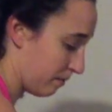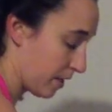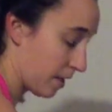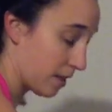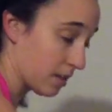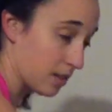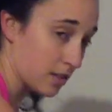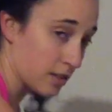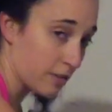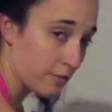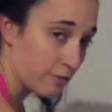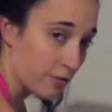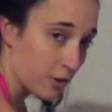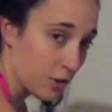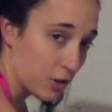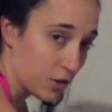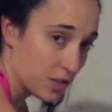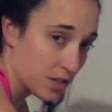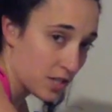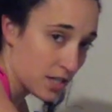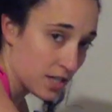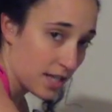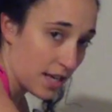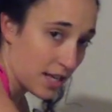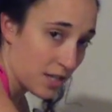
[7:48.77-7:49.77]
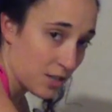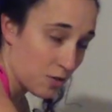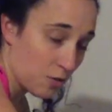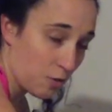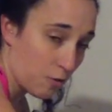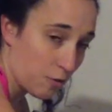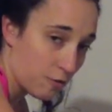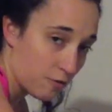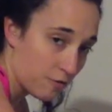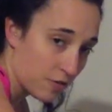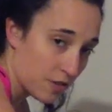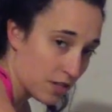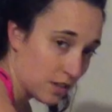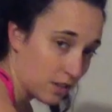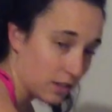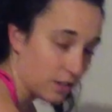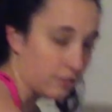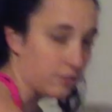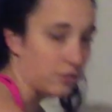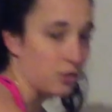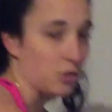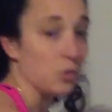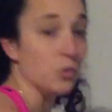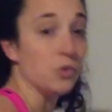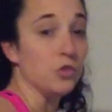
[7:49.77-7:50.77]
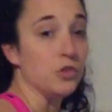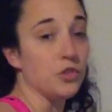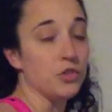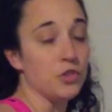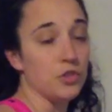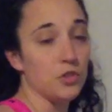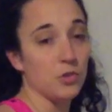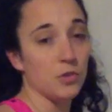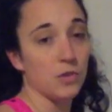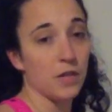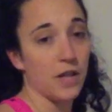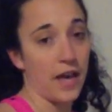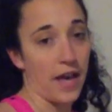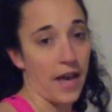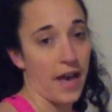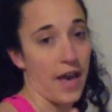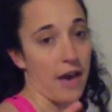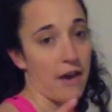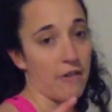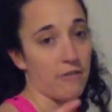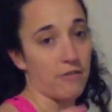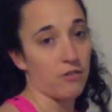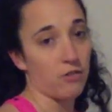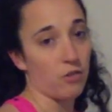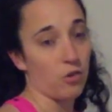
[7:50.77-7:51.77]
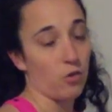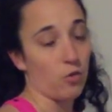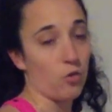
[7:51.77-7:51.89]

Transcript: Because the first thing that you'll feel if you do have